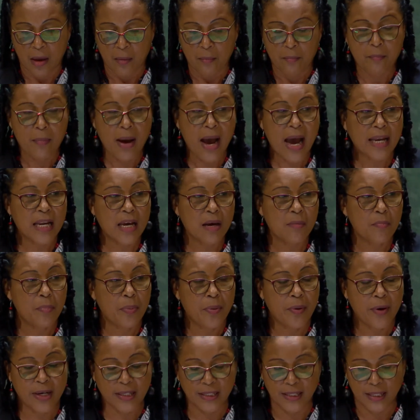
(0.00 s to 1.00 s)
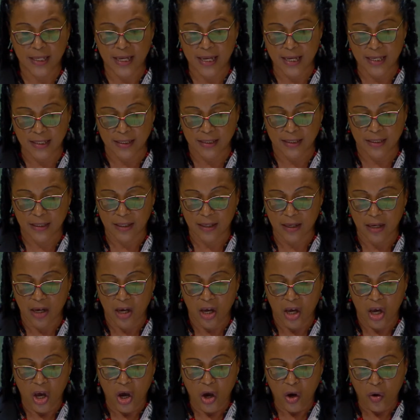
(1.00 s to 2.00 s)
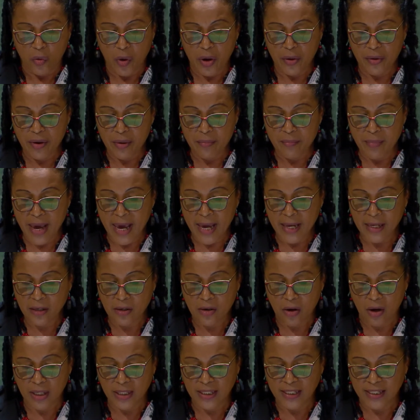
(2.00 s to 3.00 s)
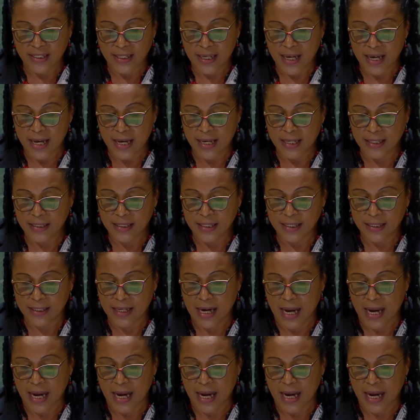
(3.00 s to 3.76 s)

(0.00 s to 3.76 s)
Madam President, we remain concerned